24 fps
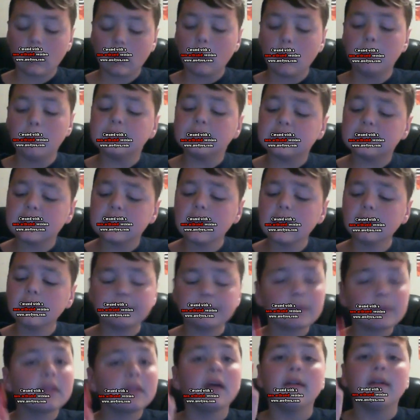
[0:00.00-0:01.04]
But yeah,
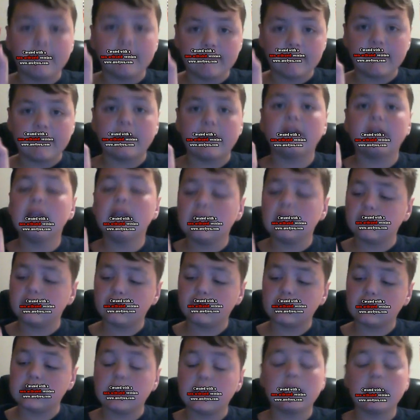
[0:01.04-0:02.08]
very
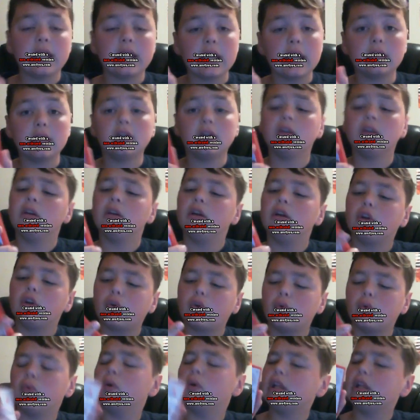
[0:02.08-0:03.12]
interesting and
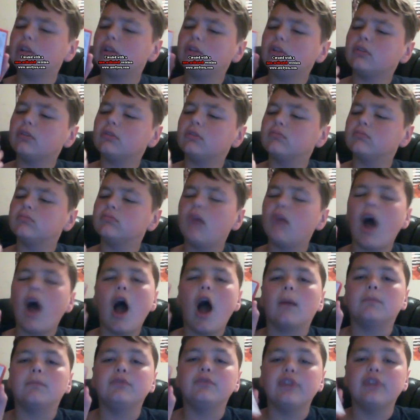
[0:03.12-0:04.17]
cool little
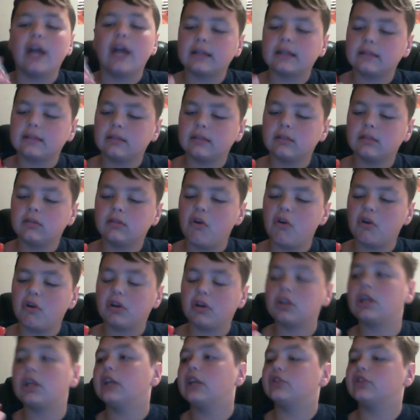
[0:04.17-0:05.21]
object or
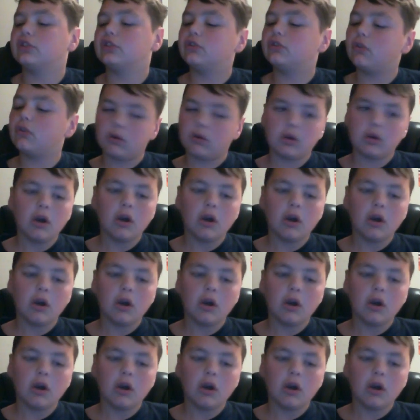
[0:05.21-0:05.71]
gadget or